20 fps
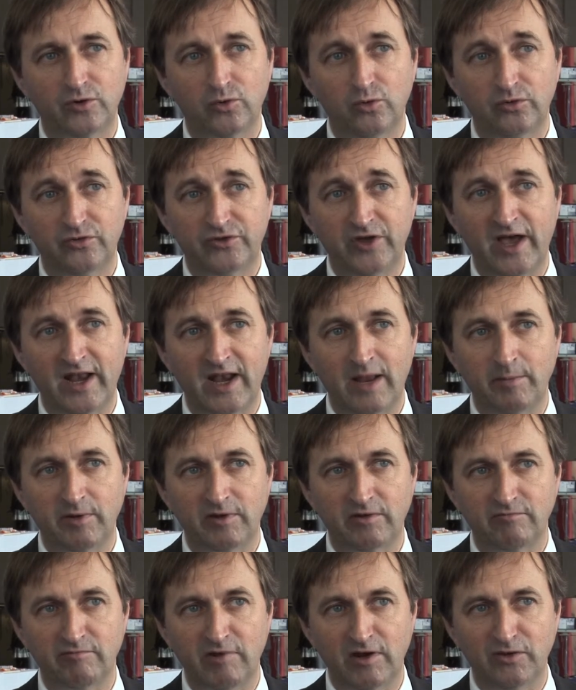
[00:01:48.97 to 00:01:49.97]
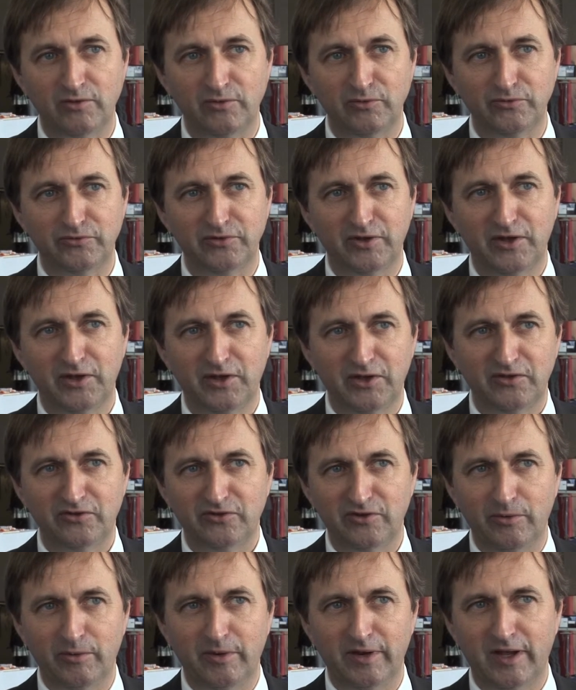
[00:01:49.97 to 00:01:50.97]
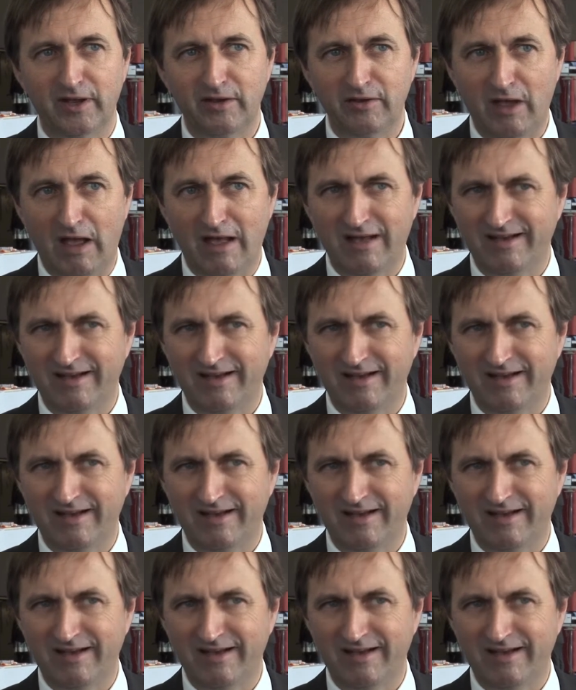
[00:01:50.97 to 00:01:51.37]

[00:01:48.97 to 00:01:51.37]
called dynamic wrinkles. So when I